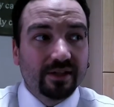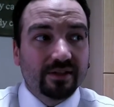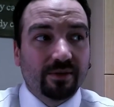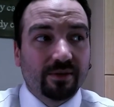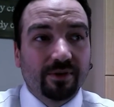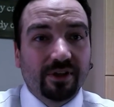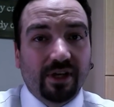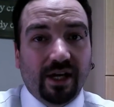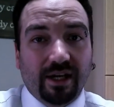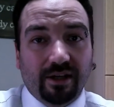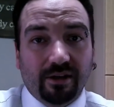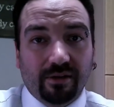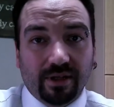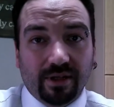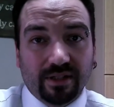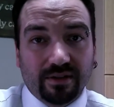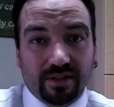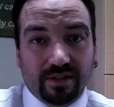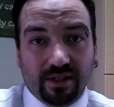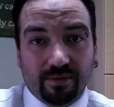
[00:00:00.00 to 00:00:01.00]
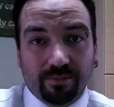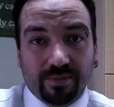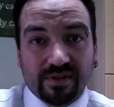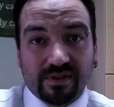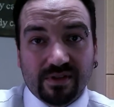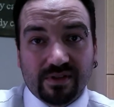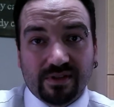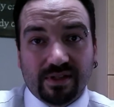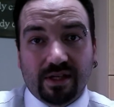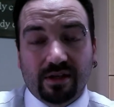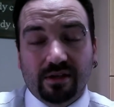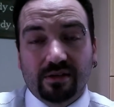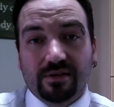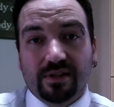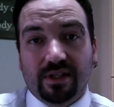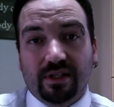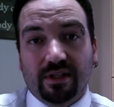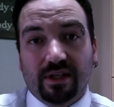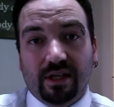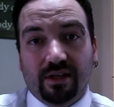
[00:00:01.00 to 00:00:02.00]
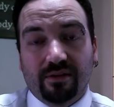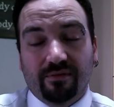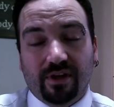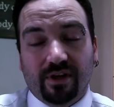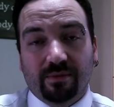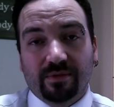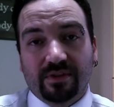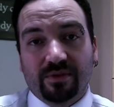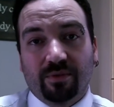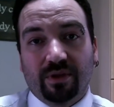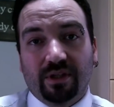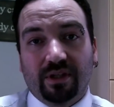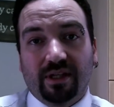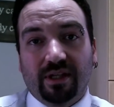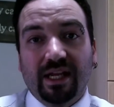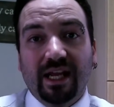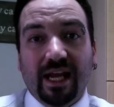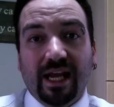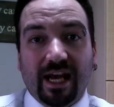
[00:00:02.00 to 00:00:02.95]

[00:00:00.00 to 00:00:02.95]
Some of the higher end business centers and environments and whatnot